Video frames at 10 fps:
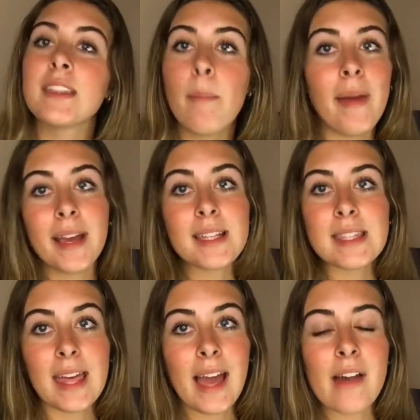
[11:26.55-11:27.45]
the biggest
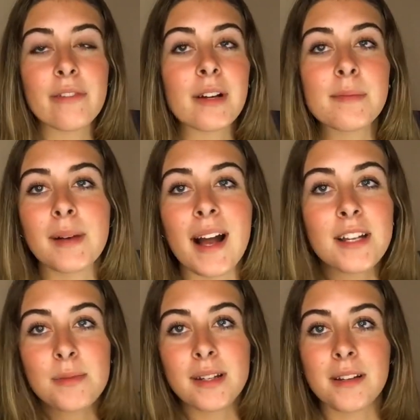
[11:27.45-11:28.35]
thing ever, but I
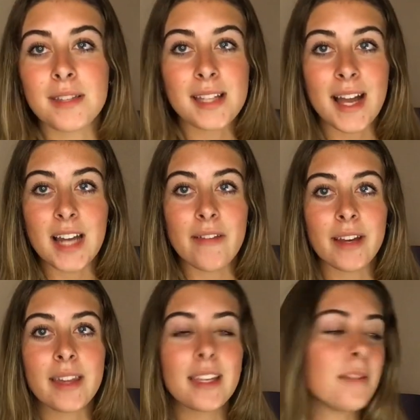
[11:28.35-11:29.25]
just want to go
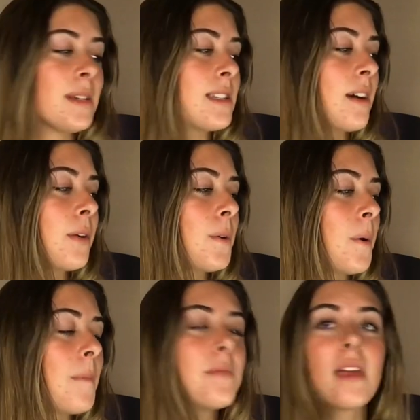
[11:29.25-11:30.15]
skydiving. I think it'd be so
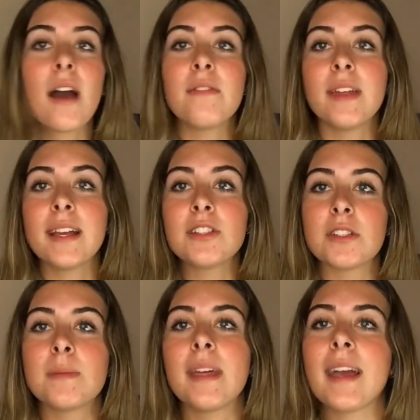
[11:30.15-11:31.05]
cool. I feel like it'd
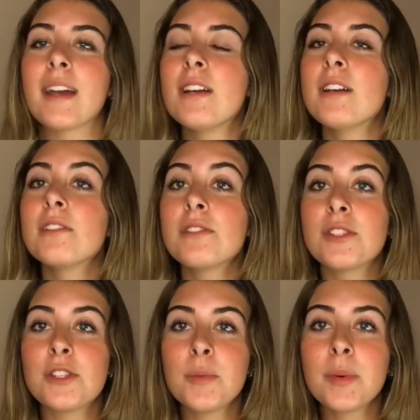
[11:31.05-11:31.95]
just be like
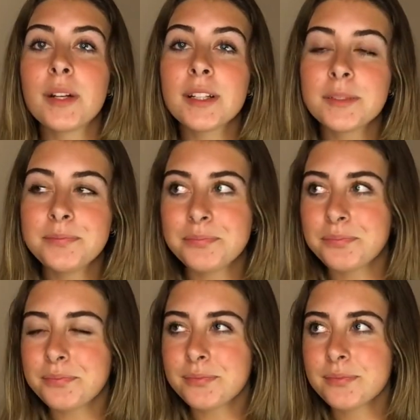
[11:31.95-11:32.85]
super,
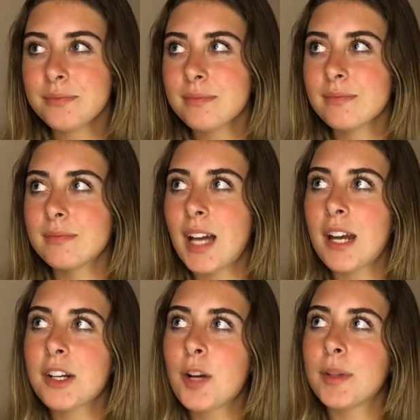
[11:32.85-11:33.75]
I
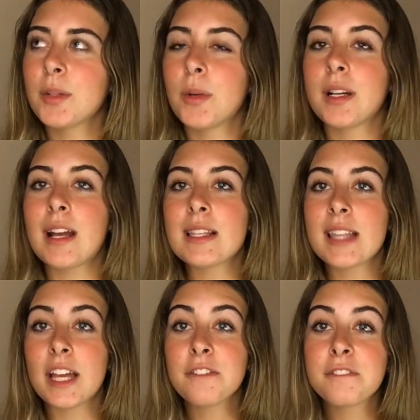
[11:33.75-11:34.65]
don't know what the word is,
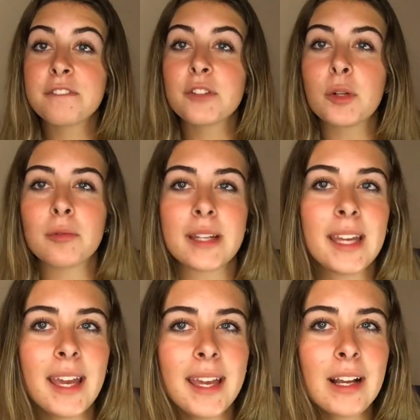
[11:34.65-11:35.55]
like
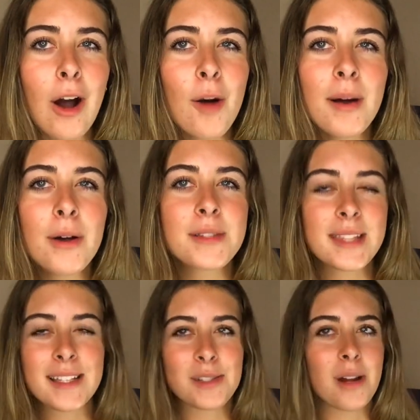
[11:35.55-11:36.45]
freeing almost.
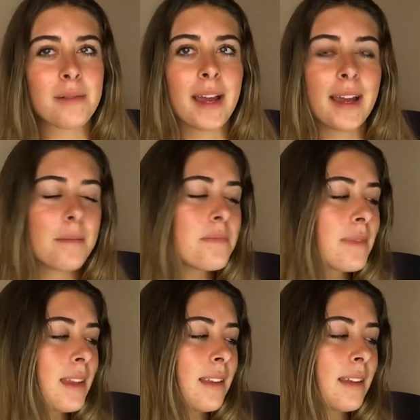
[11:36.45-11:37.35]
That's not right.
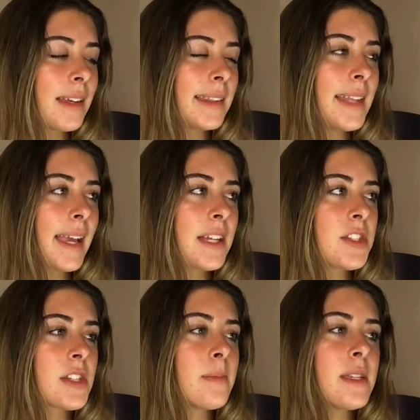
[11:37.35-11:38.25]
Like it'd
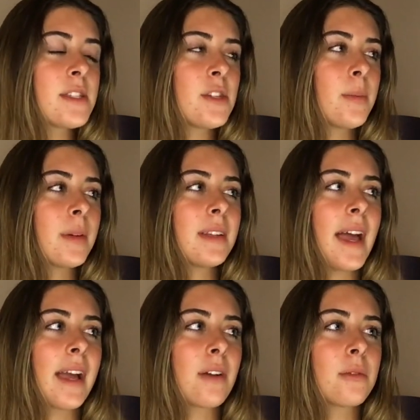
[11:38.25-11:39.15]
just be super like